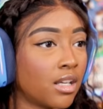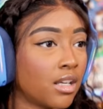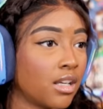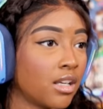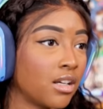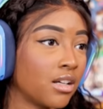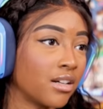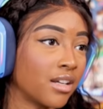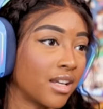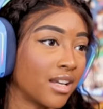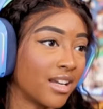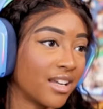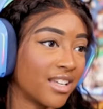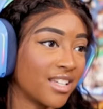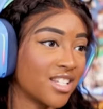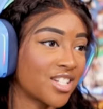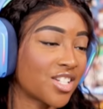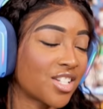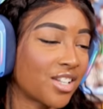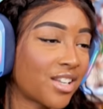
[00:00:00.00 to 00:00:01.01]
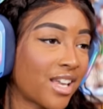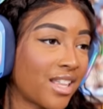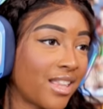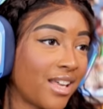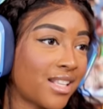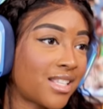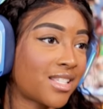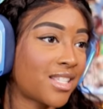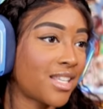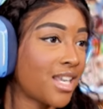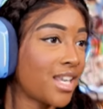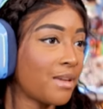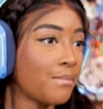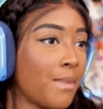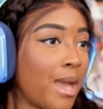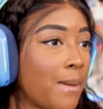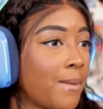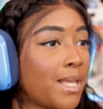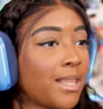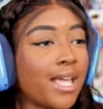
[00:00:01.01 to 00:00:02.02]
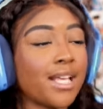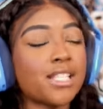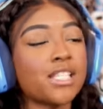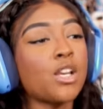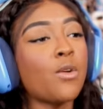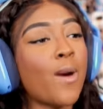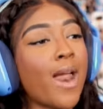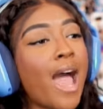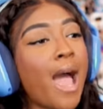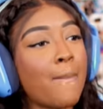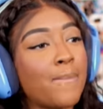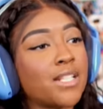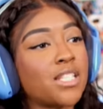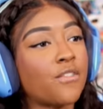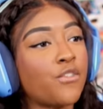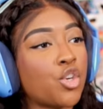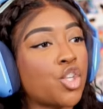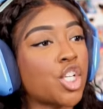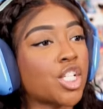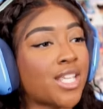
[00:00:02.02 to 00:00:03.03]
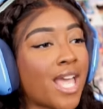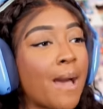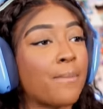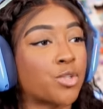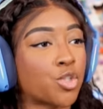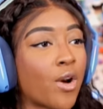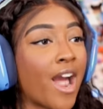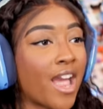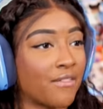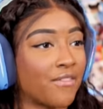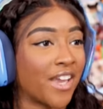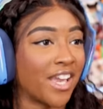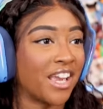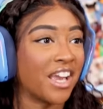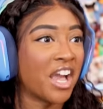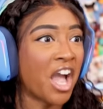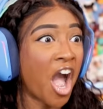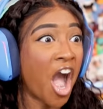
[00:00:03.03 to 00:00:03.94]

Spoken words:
Oh gosh. Okay, let's see. Maybe let's see what happens if you just kept driving.